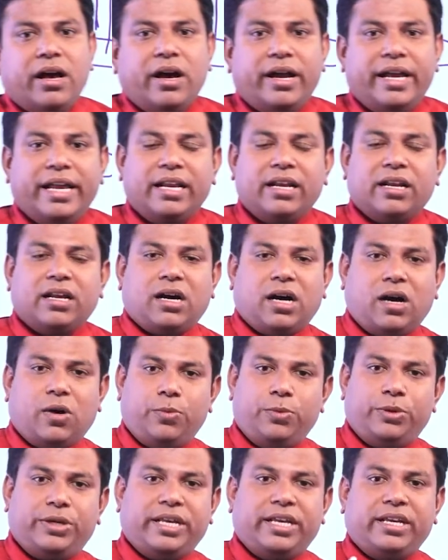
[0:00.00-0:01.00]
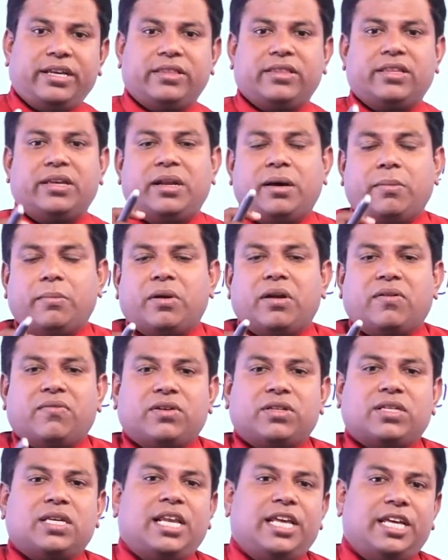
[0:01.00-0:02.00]
in counting the number of
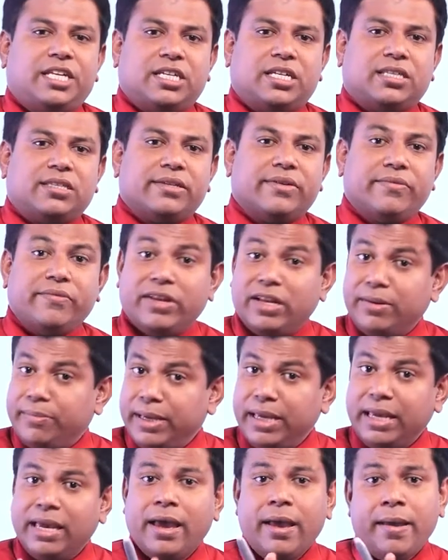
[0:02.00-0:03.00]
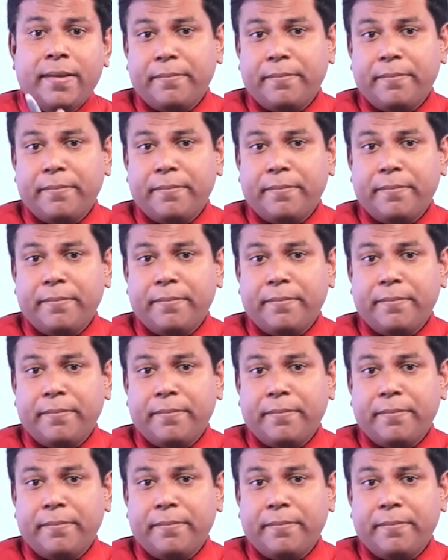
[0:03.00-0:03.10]
oscillations will be